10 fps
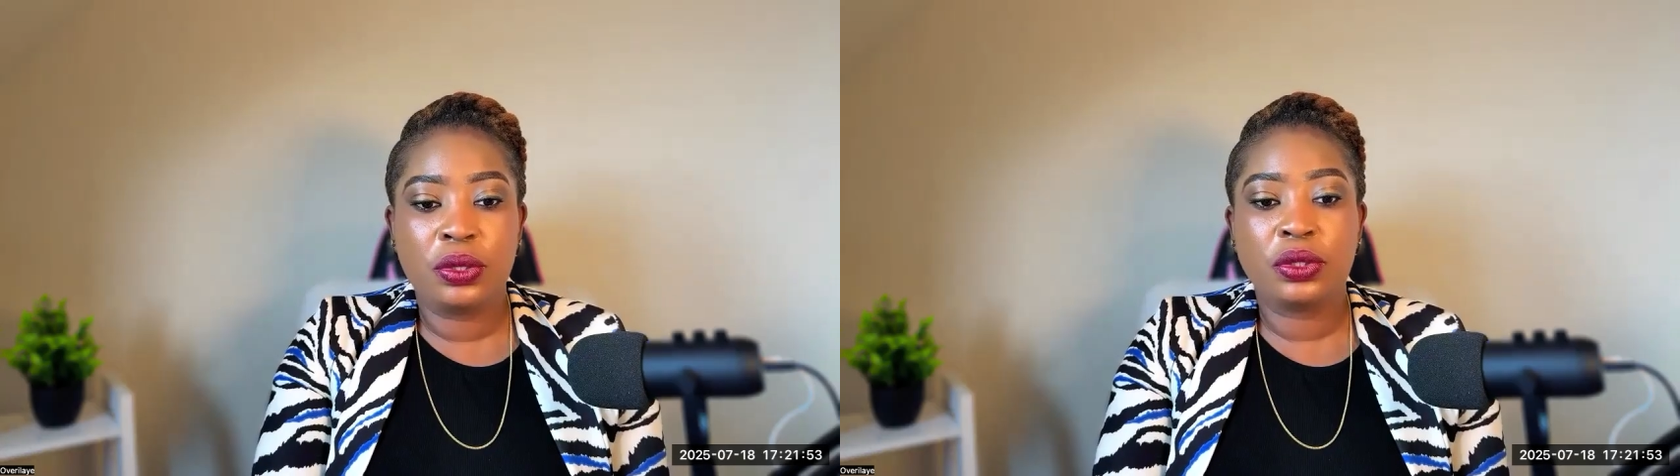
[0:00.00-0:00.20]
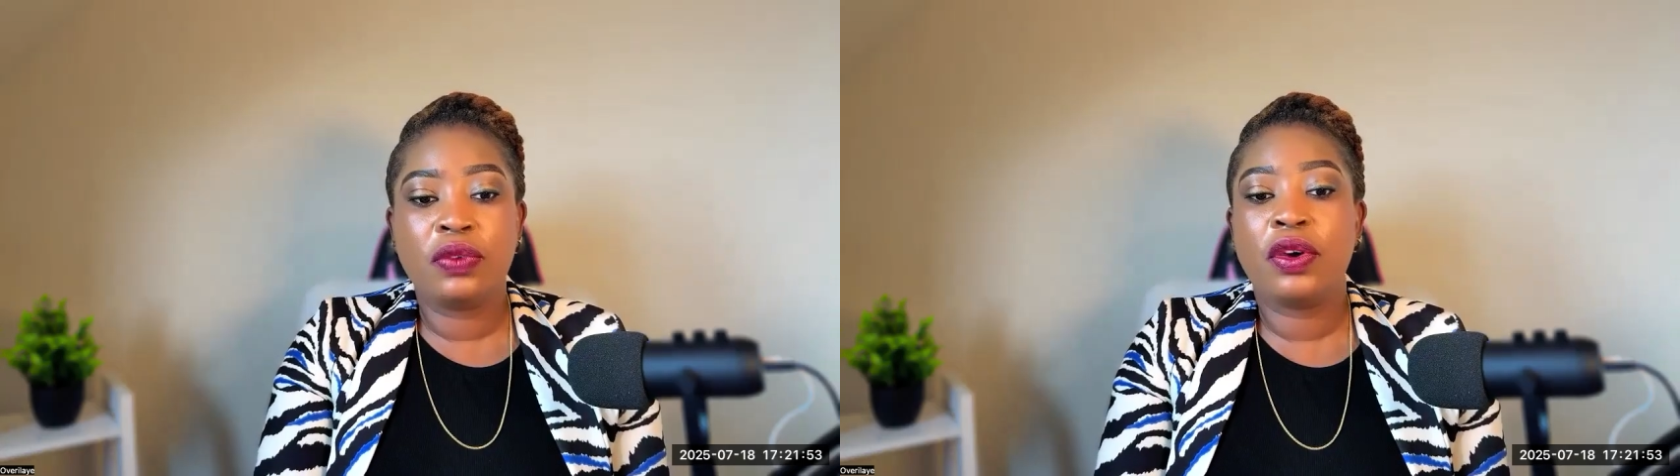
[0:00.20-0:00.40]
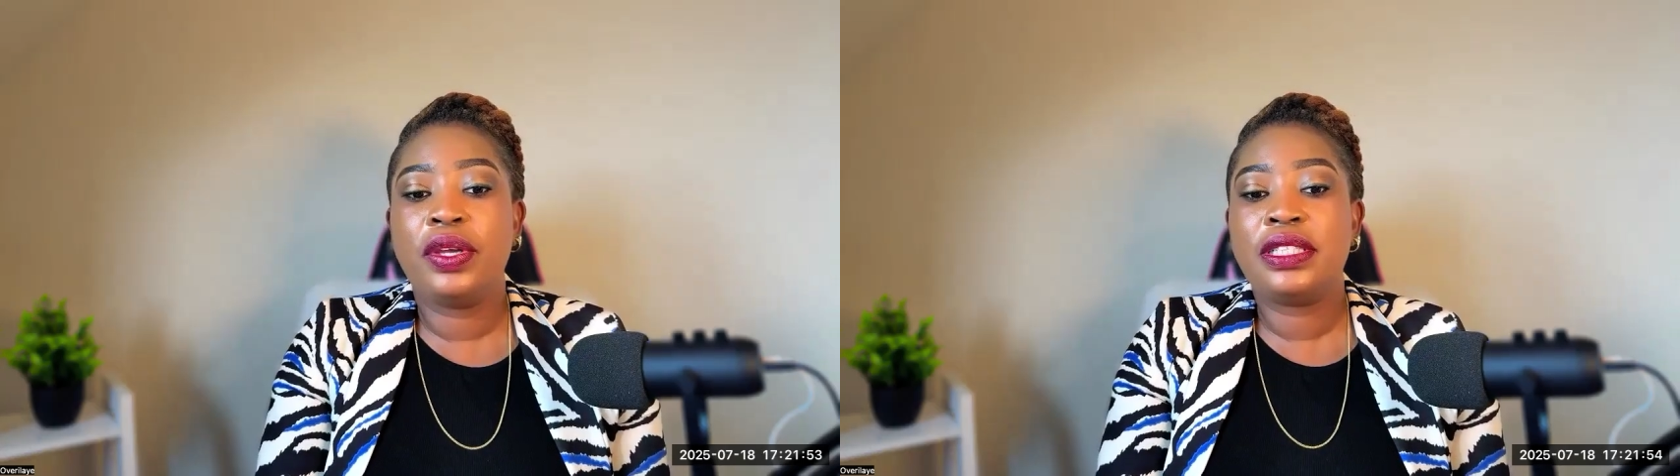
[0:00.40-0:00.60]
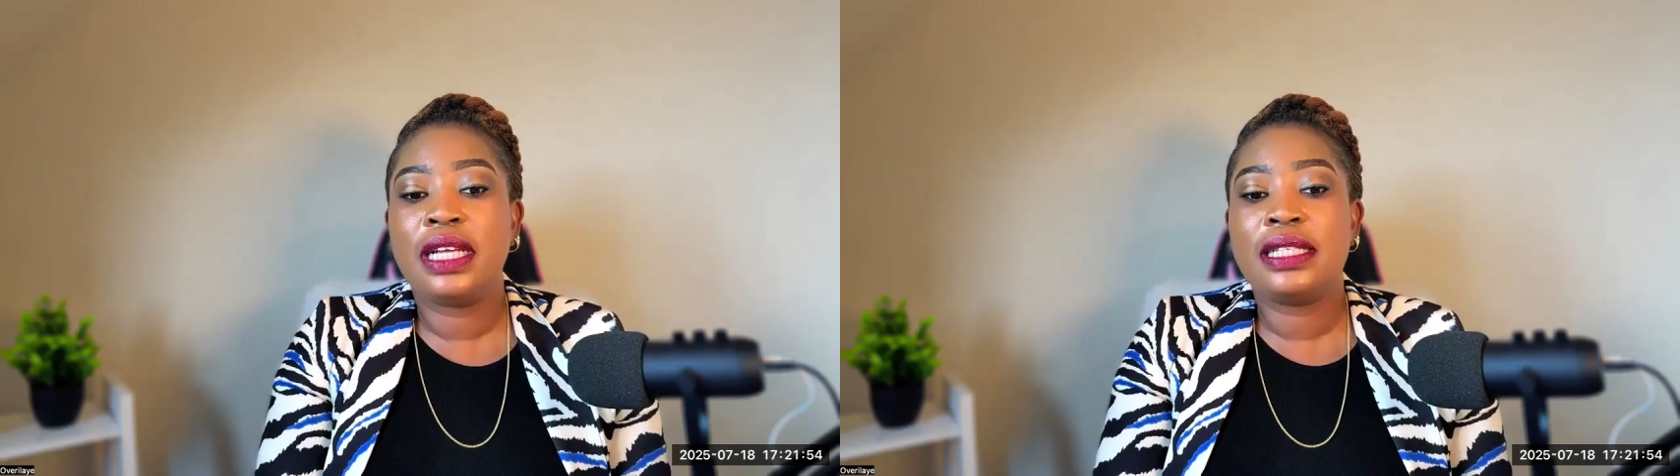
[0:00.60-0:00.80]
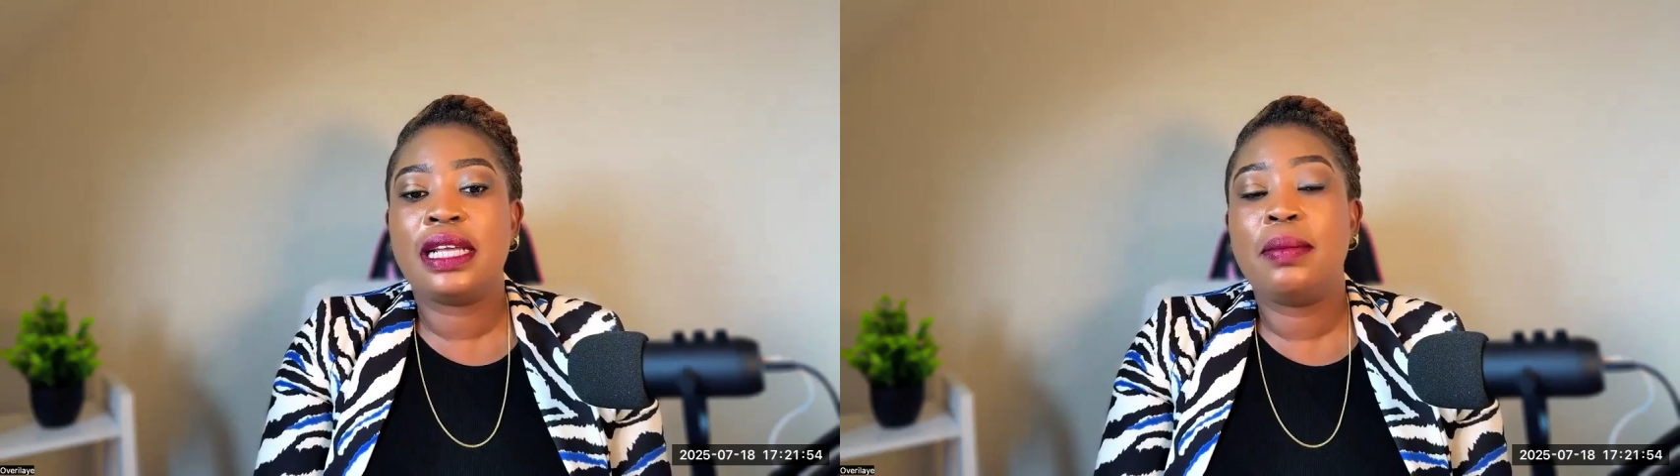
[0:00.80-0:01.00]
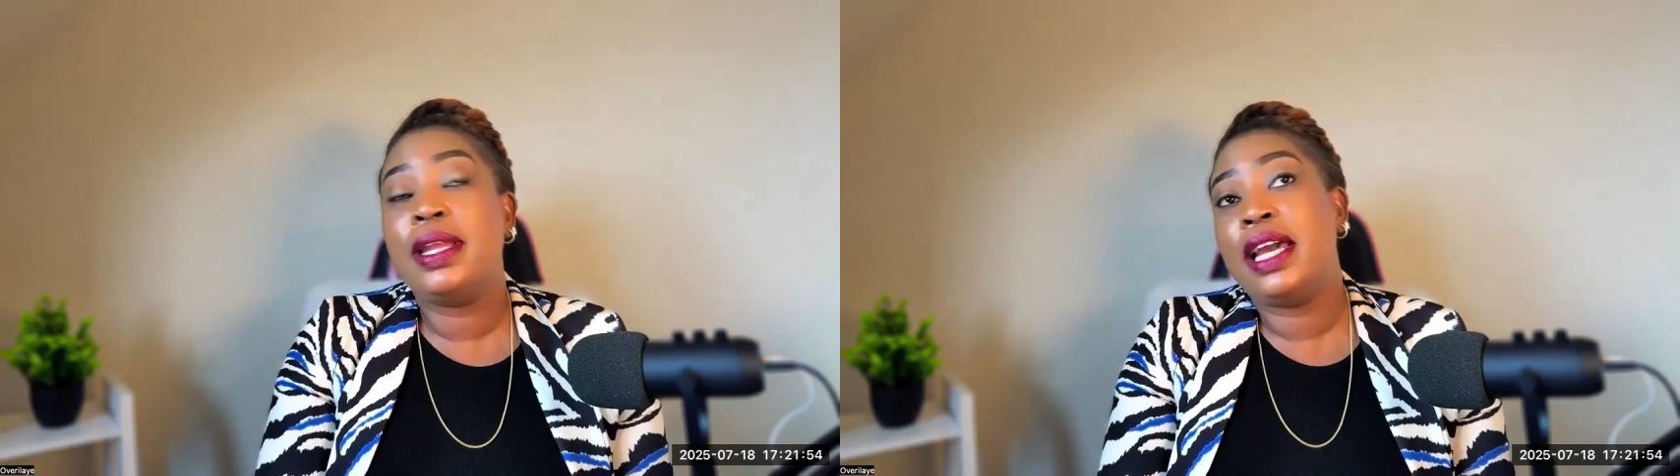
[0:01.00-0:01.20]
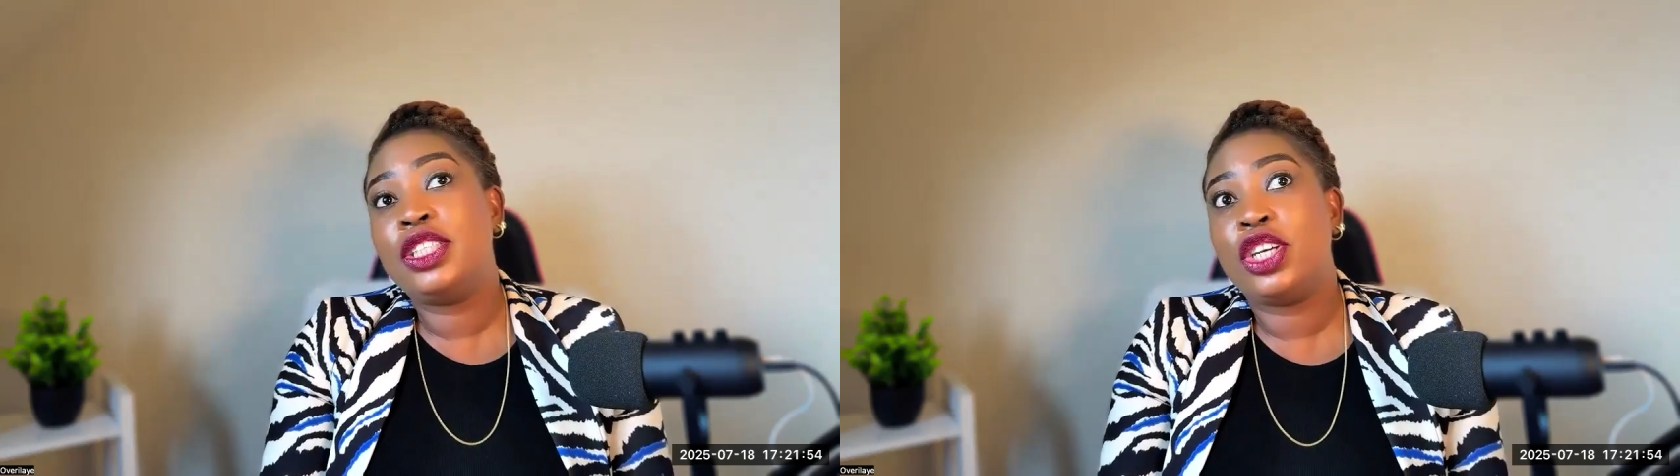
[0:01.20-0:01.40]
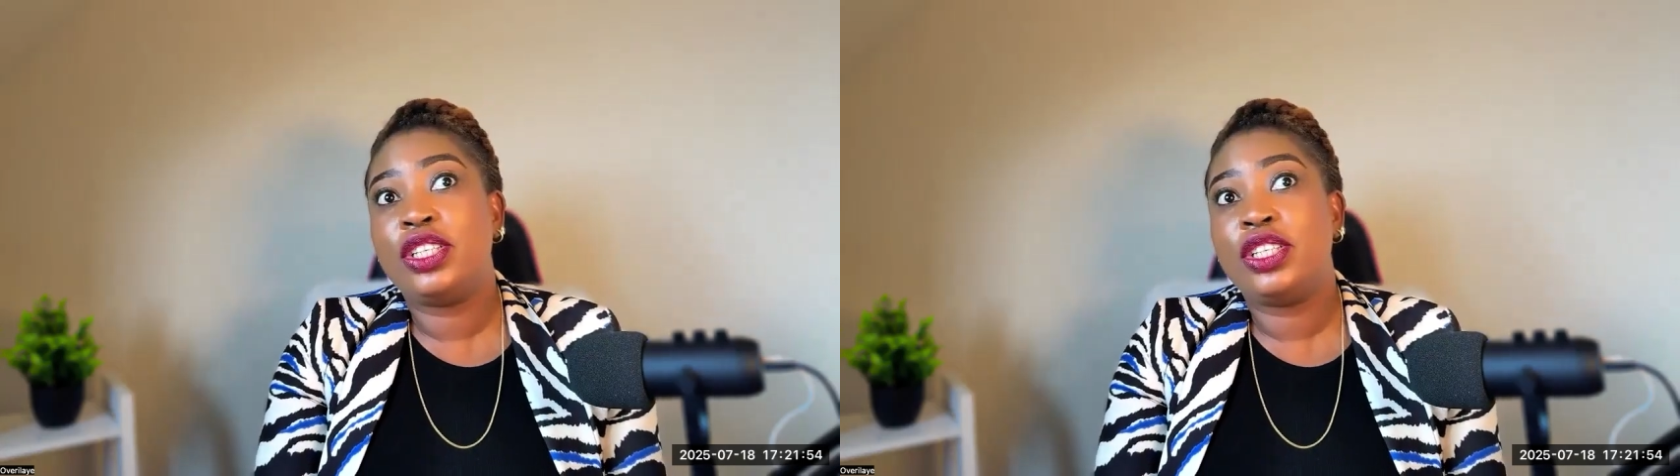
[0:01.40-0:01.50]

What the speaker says: So for instance, I'm a Niger